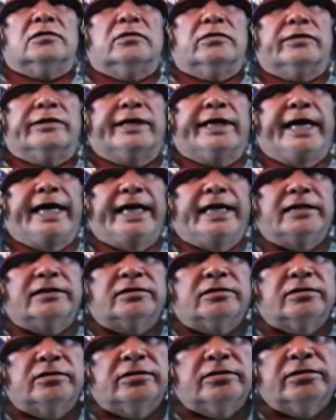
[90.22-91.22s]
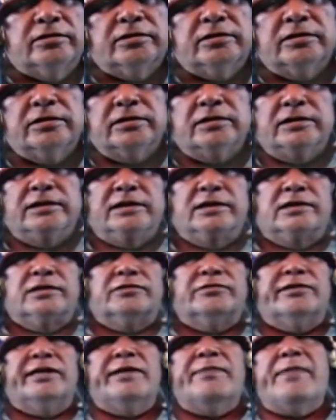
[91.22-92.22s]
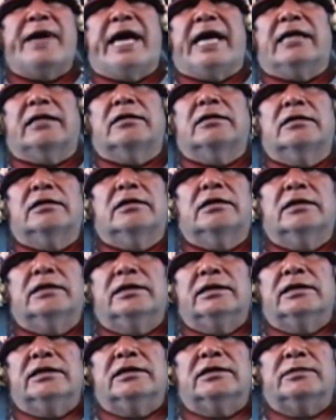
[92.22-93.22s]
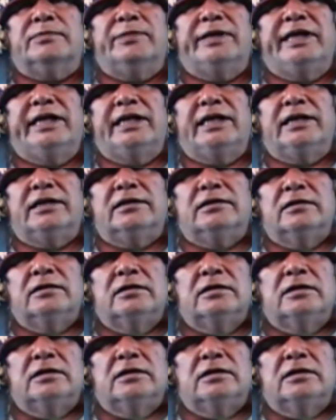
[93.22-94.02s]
Okay, so this tree man is speaking.